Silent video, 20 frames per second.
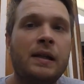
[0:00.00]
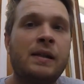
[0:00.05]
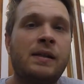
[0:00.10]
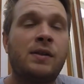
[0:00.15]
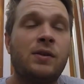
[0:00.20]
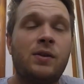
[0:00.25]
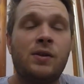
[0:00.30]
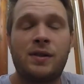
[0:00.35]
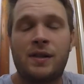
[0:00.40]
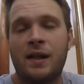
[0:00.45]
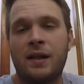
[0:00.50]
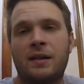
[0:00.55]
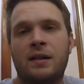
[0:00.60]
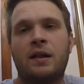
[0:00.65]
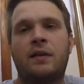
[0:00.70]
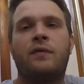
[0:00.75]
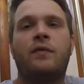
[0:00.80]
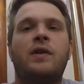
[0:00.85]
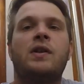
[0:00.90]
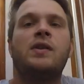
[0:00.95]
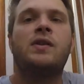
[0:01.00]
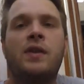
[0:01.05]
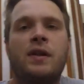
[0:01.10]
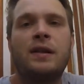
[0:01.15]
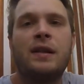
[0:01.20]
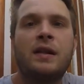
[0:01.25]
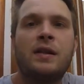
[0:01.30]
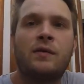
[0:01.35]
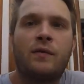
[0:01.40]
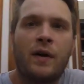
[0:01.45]
It's a eutectic fridge, so you
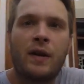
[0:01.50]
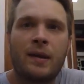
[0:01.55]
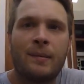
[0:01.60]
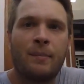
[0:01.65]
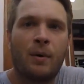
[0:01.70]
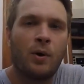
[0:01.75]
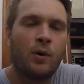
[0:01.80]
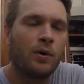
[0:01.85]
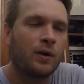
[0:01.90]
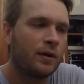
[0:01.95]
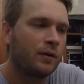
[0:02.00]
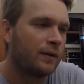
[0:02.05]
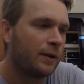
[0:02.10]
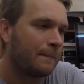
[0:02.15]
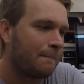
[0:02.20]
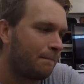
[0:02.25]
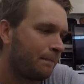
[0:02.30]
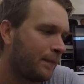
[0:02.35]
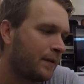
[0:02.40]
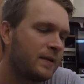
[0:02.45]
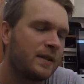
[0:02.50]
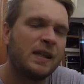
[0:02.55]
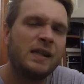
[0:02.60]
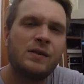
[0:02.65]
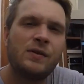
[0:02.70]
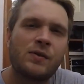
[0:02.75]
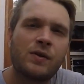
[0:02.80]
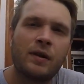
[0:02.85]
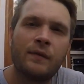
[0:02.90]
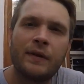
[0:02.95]
need to run the motor, and
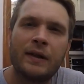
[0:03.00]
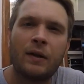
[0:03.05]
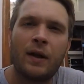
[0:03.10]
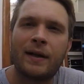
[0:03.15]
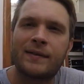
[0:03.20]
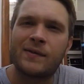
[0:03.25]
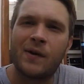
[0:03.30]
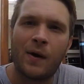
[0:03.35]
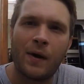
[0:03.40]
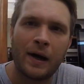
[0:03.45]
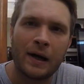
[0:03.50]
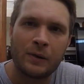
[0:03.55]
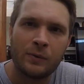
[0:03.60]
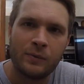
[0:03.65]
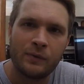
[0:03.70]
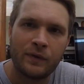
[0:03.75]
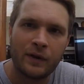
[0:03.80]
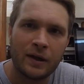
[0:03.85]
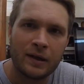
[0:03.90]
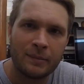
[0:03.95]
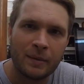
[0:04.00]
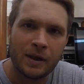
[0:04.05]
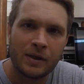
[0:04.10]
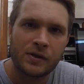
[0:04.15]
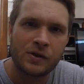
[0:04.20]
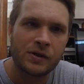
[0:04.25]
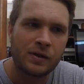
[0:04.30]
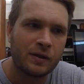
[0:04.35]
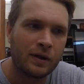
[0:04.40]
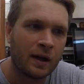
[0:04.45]
diesels don't really like to idle very
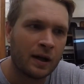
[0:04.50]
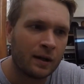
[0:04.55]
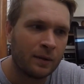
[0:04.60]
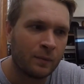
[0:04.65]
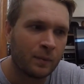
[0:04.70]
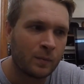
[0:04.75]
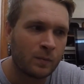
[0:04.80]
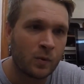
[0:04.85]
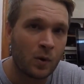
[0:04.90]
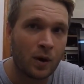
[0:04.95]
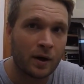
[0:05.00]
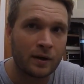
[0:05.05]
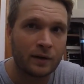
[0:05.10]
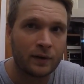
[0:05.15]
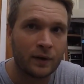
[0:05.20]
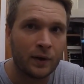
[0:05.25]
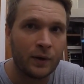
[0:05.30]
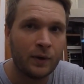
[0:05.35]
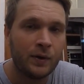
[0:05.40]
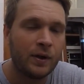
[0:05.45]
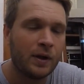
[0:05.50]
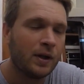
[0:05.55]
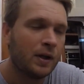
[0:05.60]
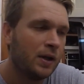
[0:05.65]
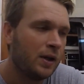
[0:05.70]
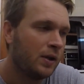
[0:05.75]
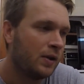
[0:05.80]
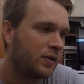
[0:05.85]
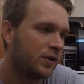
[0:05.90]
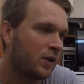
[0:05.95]
much, not under load.
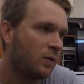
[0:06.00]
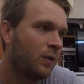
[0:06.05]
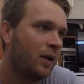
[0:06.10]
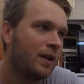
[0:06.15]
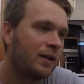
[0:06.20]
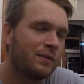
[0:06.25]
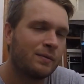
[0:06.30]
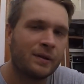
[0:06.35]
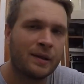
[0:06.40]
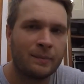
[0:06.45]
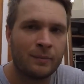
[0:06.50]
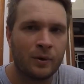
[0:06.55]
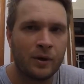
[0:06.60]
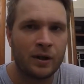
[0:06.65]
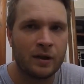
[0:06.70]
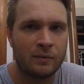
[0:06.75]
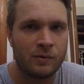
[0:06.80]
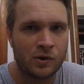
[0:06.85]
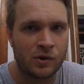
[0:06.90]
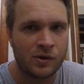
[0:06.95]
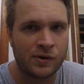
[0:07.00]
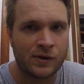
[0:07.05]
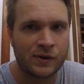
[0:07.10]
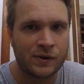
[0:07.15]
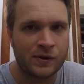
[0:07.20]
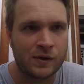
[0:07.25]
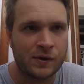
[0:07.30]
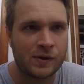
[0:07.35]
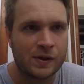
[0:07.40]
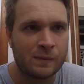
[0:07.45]
So whilst we're in the marina, we choose not
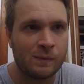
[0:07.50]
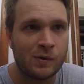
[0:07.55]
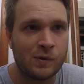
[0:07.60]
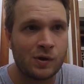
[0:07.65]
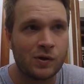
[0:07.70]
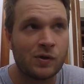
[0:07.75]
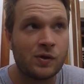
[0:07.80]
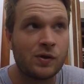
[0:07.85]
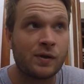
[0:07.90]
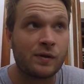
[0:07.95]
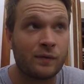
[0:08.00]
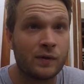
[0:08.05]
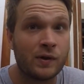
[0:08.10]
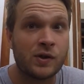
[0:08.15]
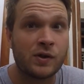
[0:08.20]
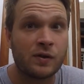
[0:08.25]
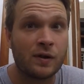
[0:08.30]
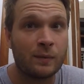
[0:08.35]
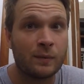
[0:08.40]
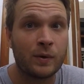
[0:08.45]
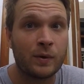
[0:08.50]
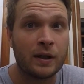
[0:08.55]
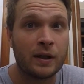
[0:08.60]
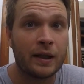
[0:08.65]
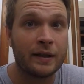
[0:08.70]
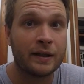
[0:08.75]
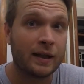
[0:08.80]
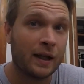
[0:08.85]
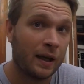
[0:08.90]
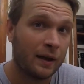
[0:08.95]
to use it. We just use the fridge that we
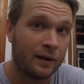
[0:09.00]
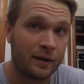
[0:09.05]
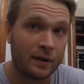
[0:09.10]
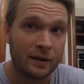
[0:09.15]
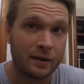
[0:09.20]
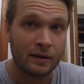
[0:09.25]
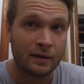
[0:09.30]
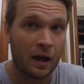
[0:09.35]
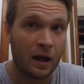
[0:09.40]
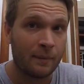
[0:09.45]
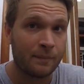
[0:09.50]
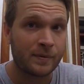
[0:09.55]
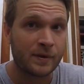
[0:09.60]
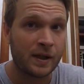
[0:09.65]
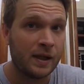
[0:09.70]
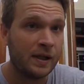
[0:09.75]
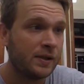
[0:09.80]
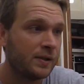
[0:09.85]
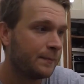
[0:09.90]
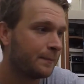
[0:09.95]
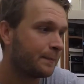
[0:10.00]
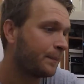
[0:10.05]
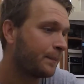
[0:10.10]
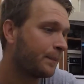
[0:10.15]
allocated upstairs.